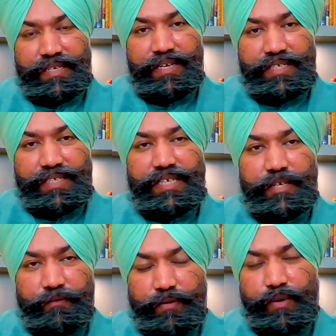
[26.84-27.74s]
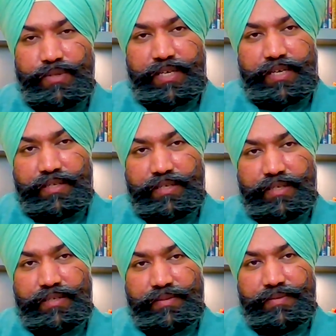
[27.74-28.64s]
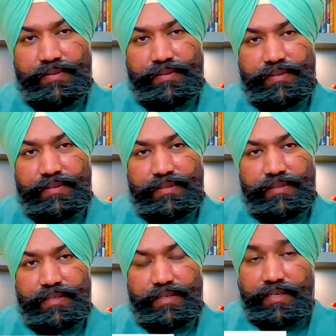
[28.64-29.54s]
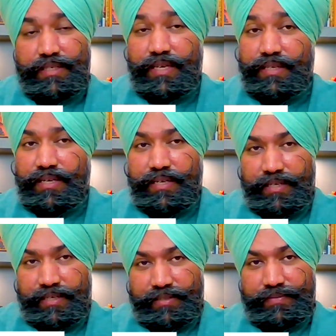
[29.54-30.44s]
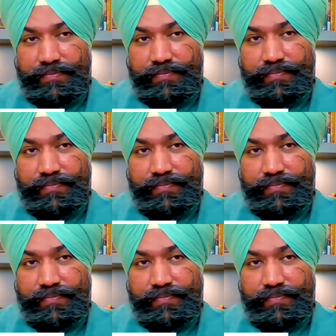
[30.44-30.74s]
It is confusing. It is unclear.